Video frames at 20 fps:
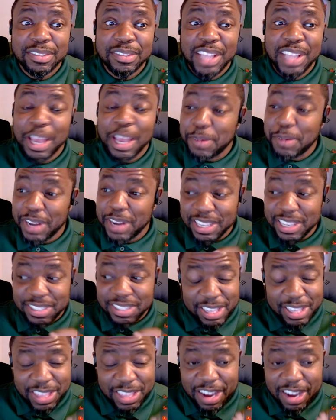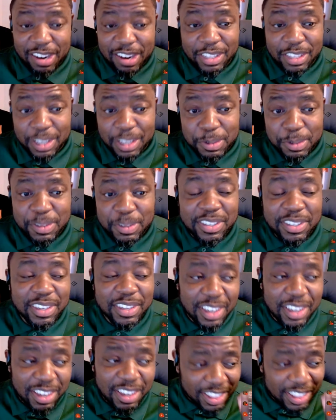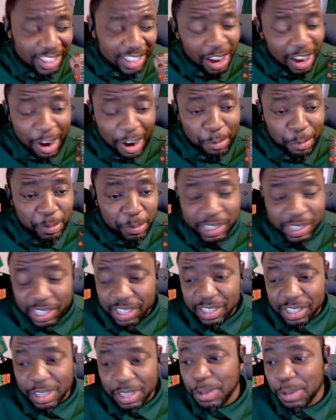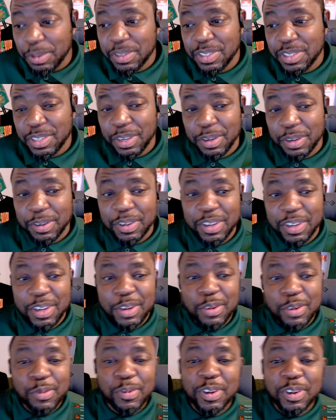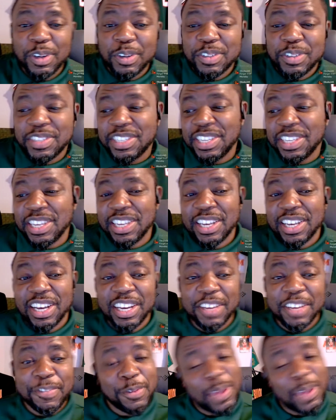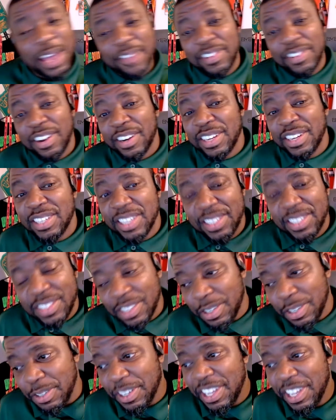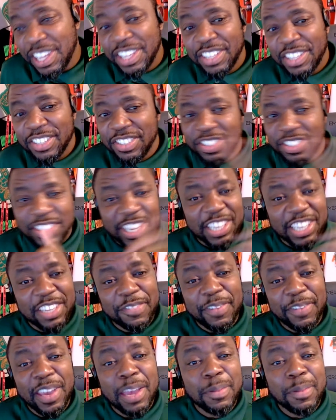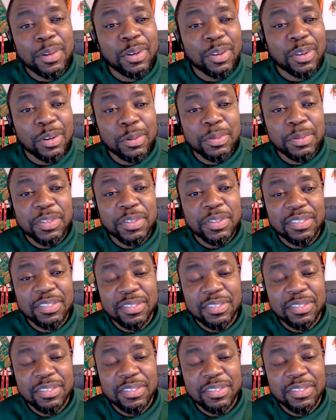Like when I say they are close, they are really close. So we're gonna see. If you haven't already done so, check your FAMU groups.